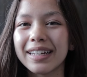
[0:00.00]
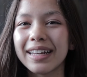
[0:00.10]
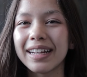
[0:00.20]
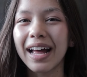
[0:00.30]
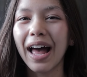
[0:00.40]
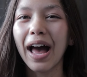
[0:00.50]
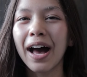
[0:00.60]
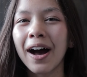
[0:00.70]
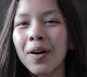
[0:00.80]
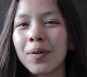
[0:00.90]
an
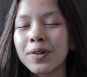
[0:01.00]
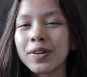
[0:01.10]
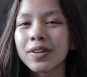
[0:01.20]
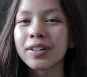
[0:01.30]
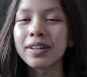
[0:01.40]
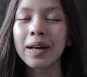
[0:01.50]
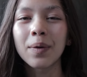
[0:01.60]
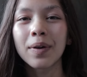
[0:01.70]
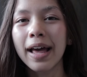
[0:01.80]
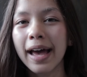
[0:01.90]
hour
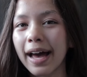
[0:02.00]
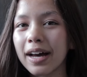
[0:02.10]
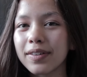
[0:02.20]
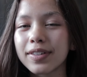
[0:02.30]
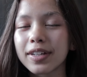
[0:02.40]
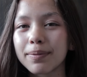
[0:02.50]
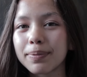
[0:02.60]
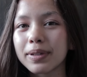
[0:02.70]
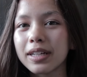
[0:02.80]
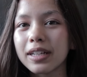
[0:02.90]
and a half to
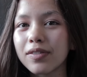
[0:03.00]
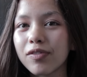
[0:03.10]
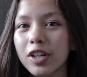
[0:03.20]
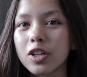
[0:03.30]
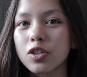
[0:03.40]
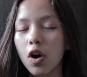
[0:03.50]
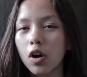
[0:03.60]
completely finish